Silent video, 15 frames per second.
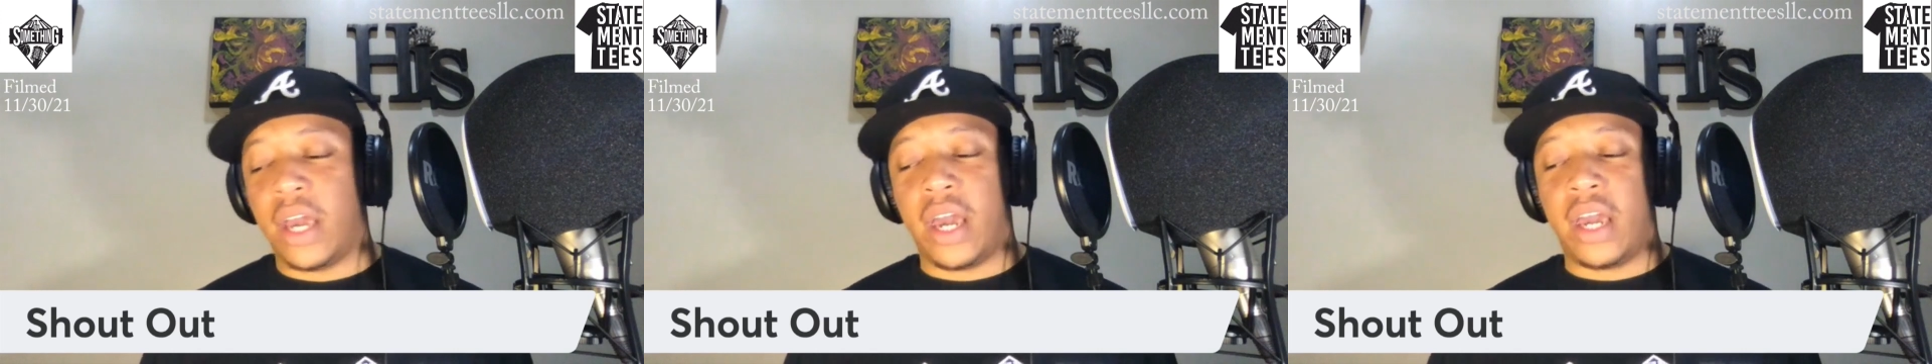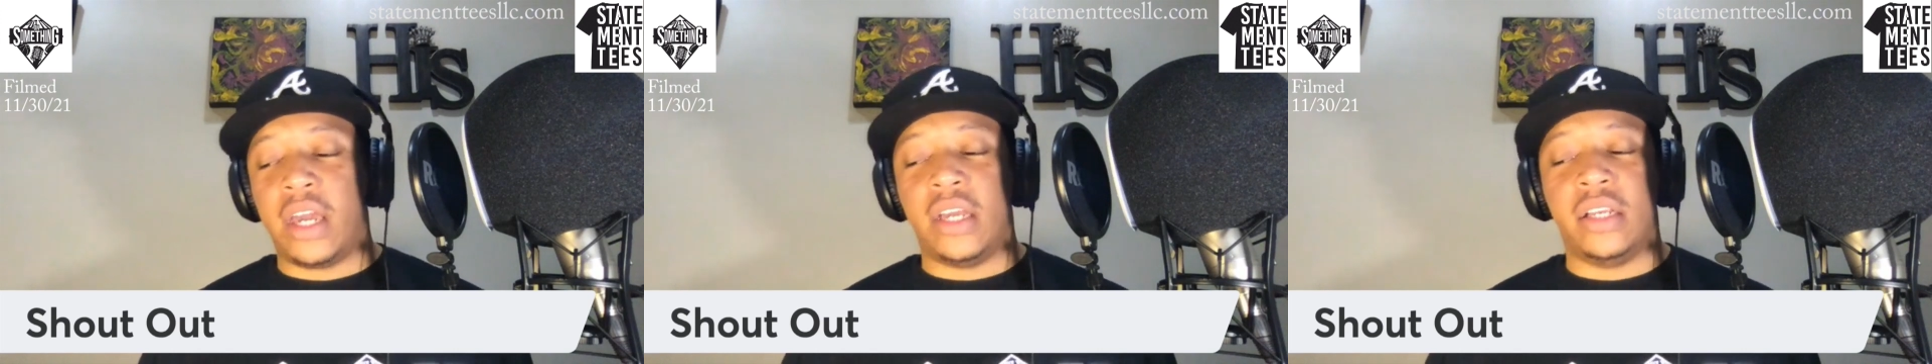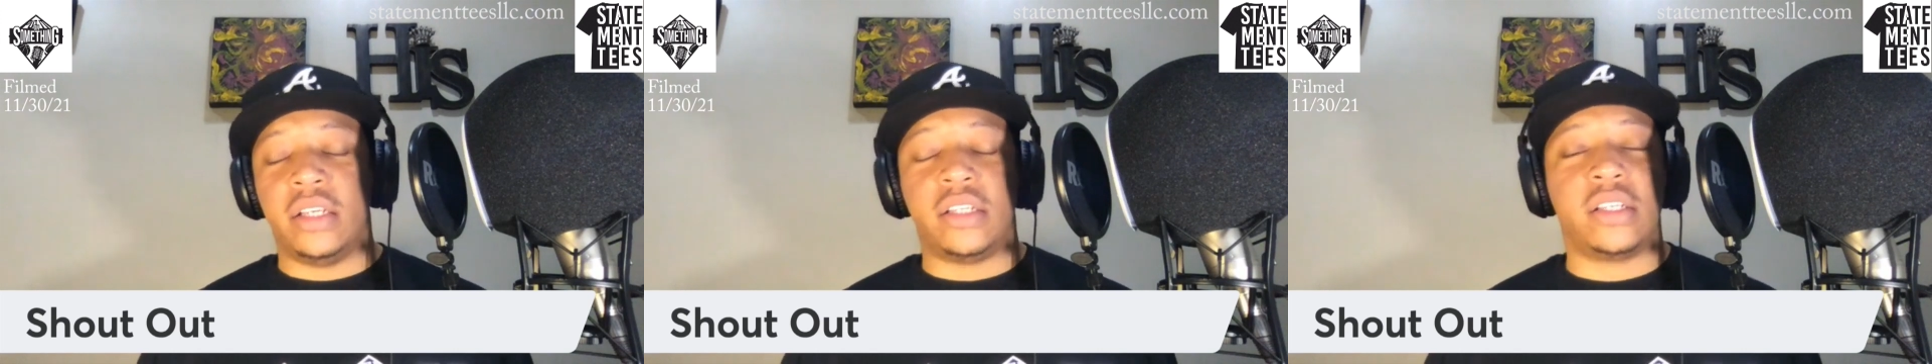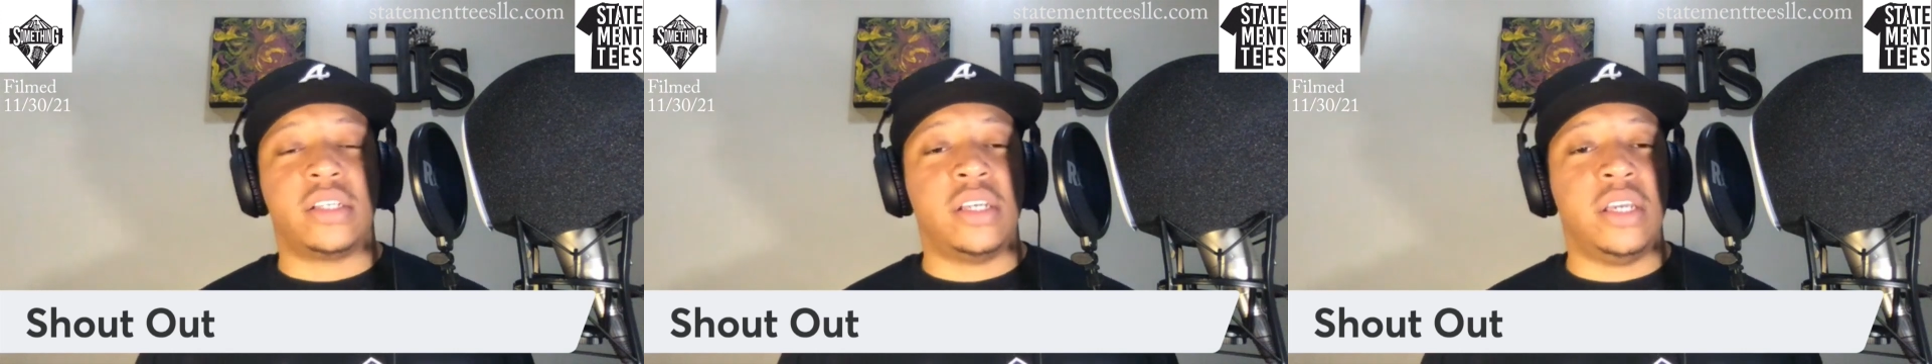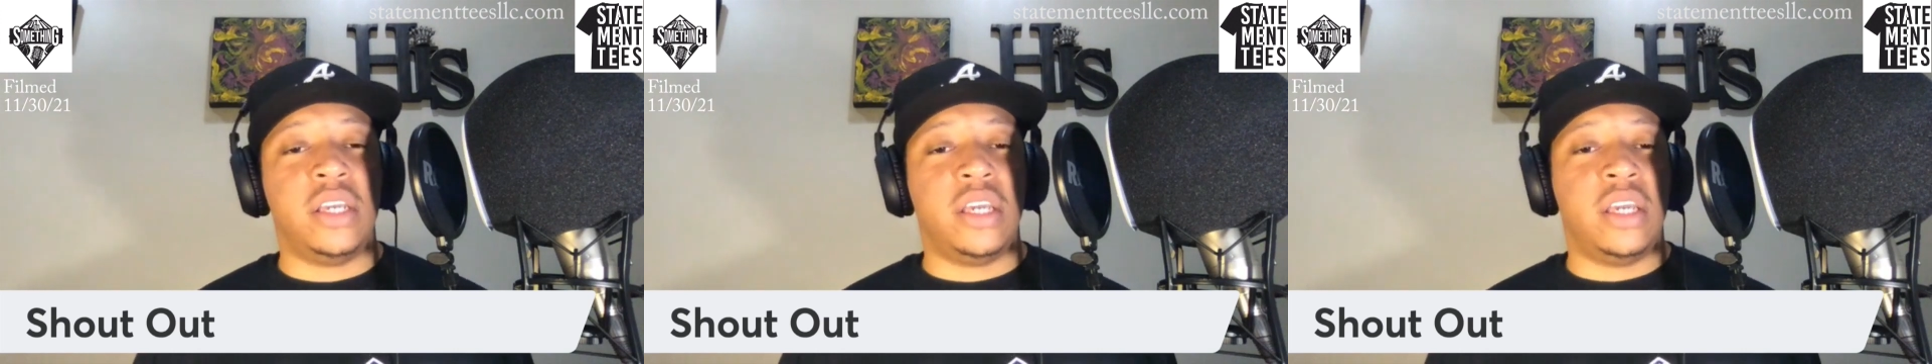gang
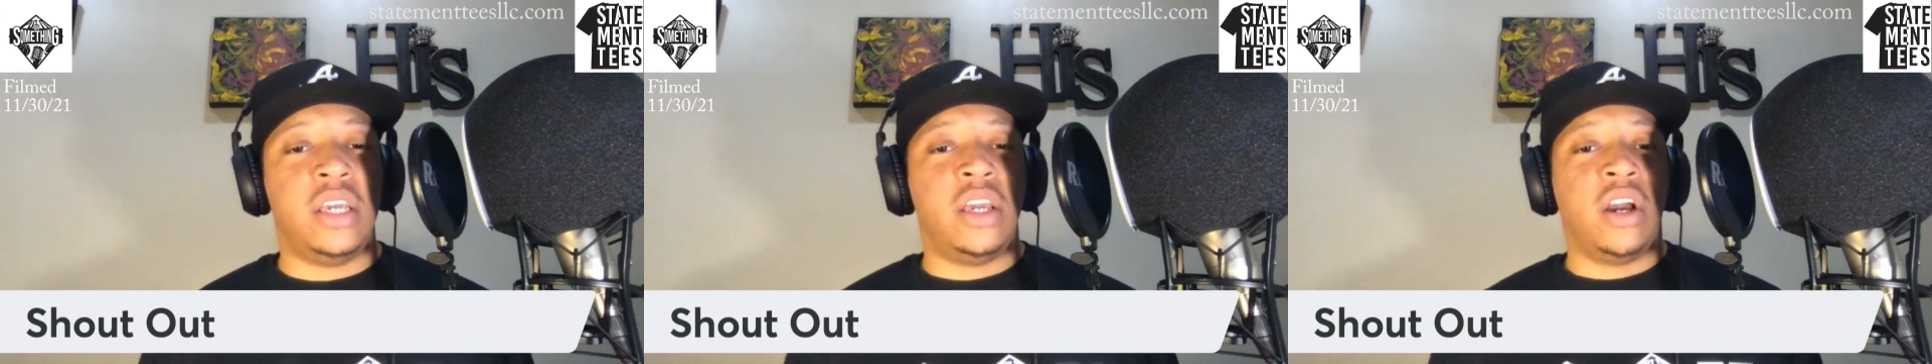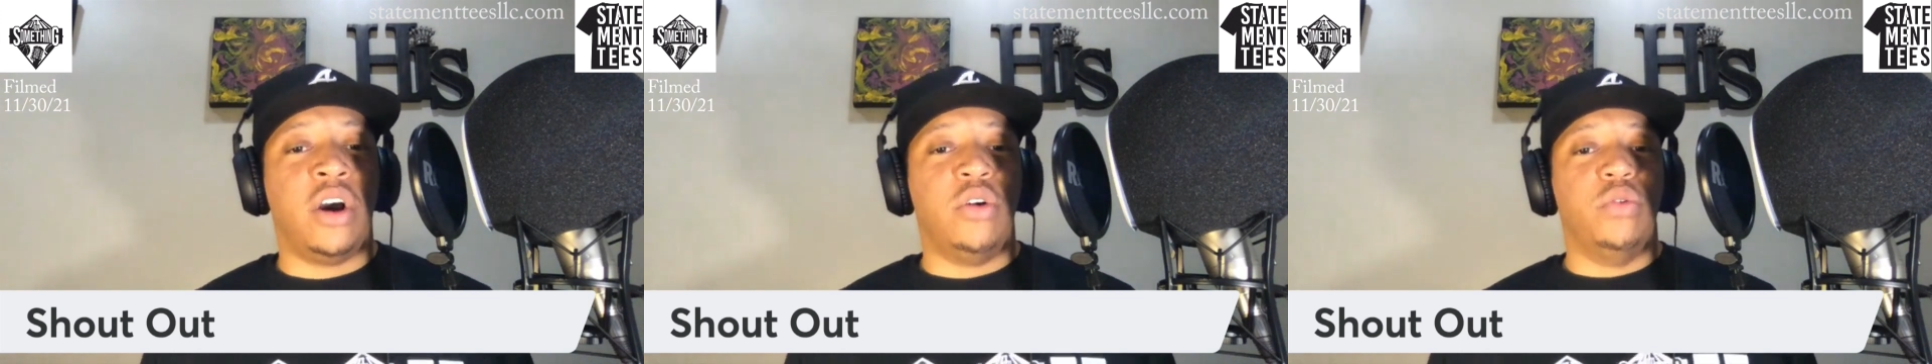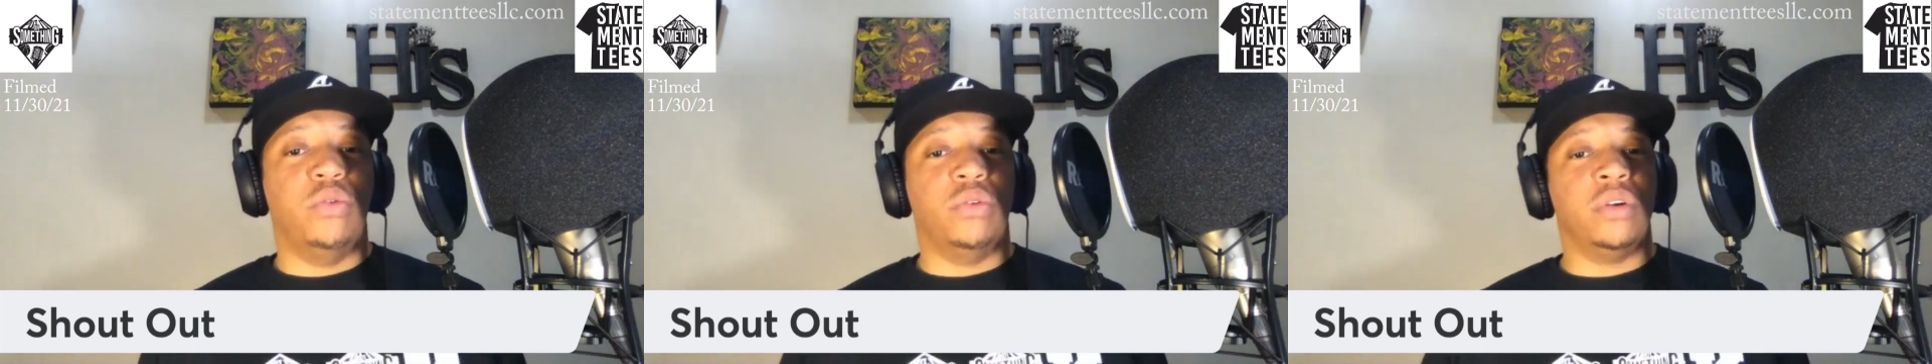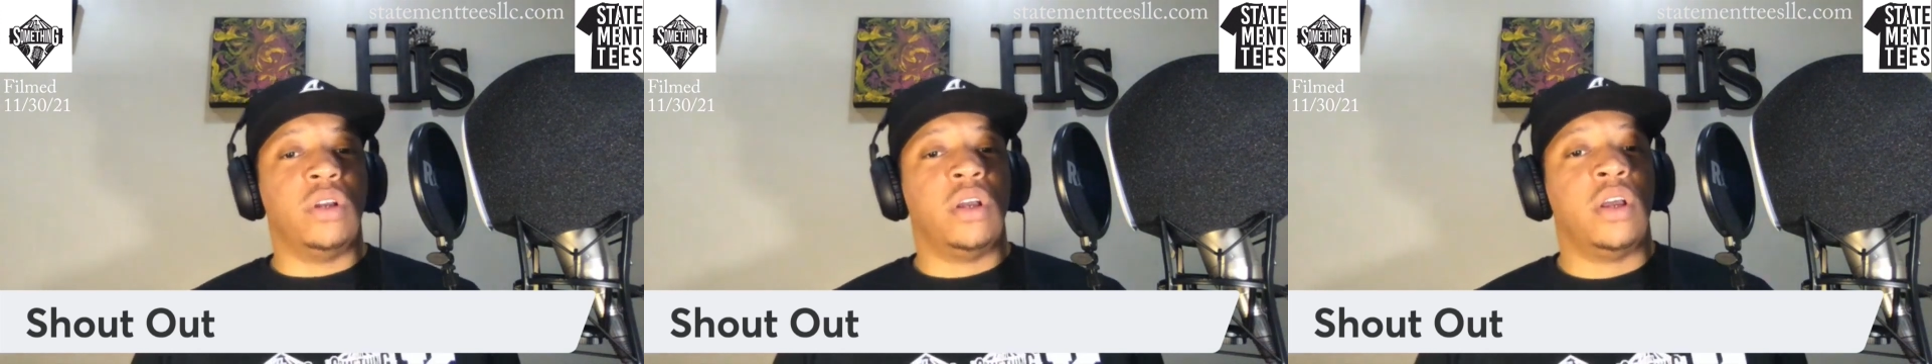CEO.